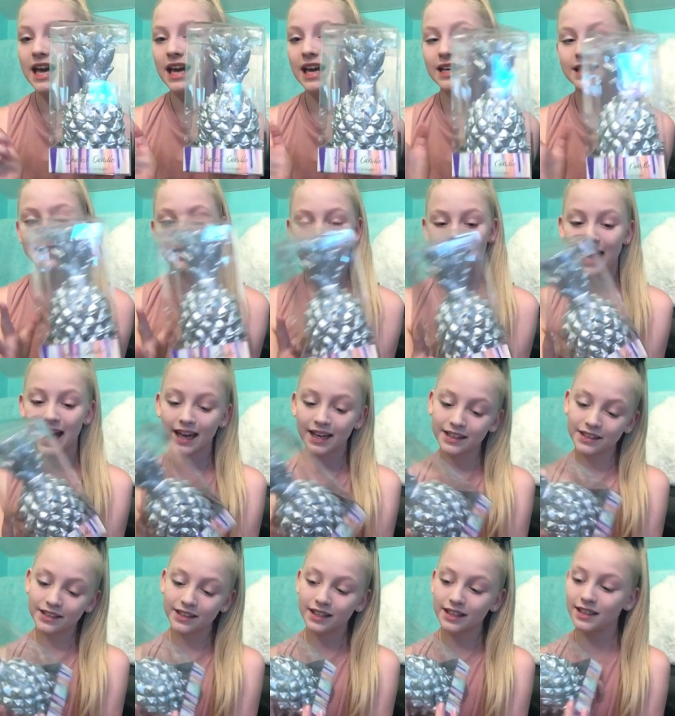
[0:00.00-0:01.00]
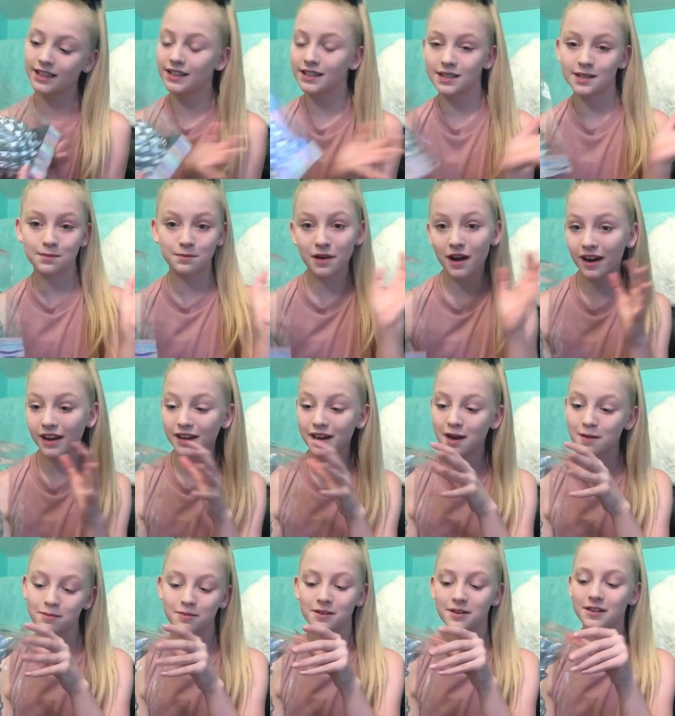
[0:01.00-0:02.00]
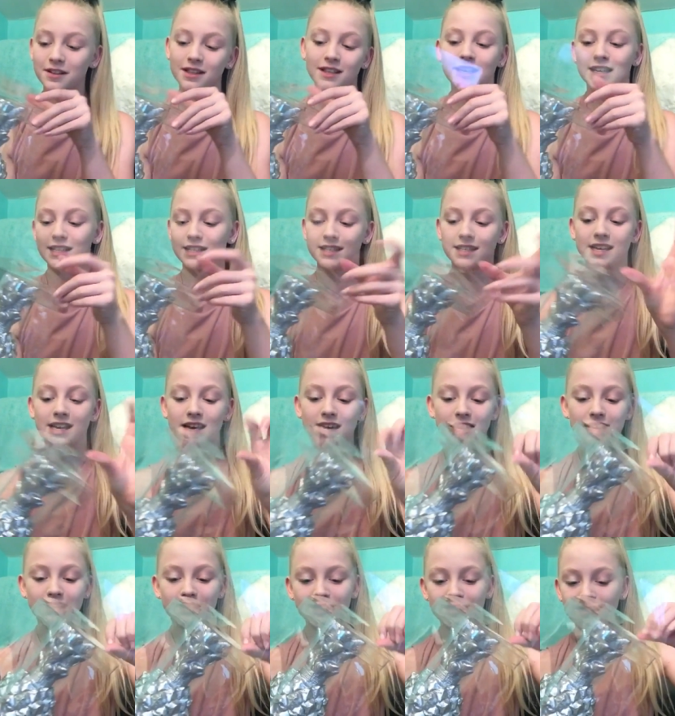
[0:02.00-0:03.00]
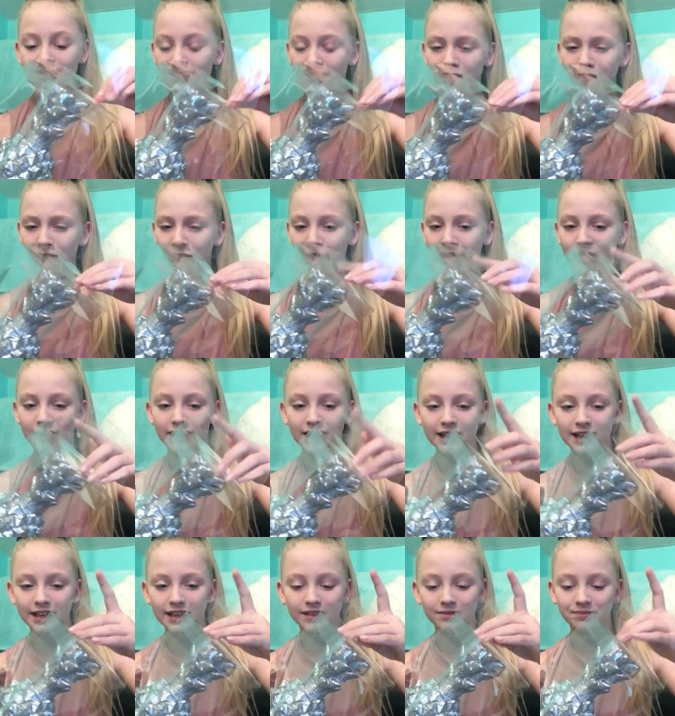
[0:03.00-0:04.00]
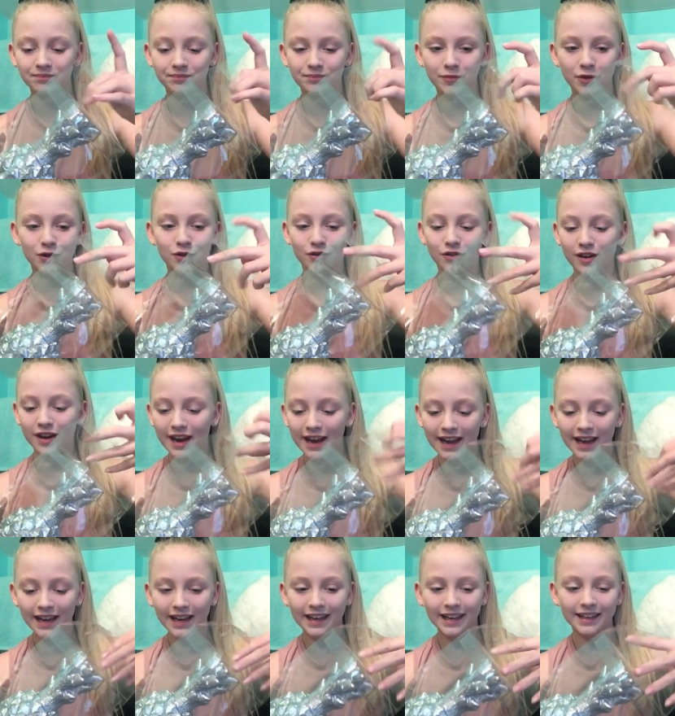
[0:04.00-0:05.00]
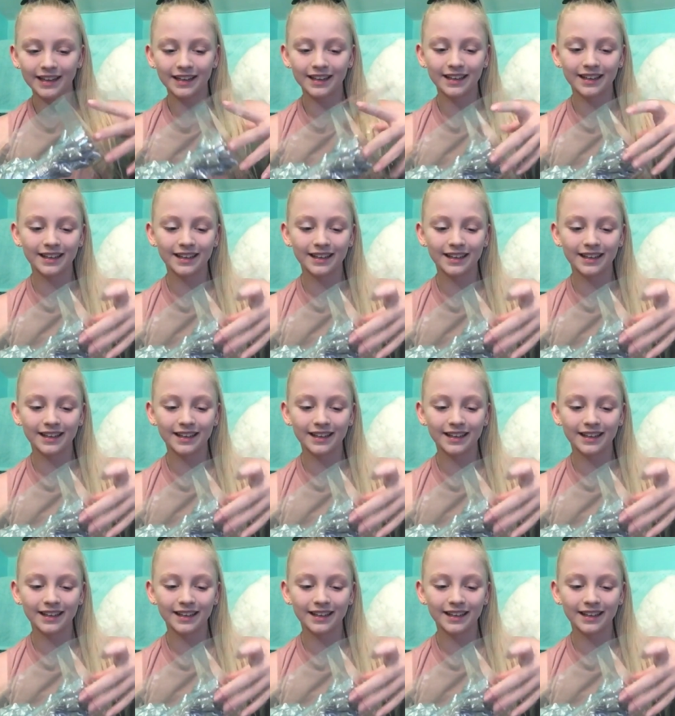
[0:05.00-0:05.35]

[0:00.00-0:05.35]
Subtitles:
It's a candle, it's a pineapple, it's silvery grey.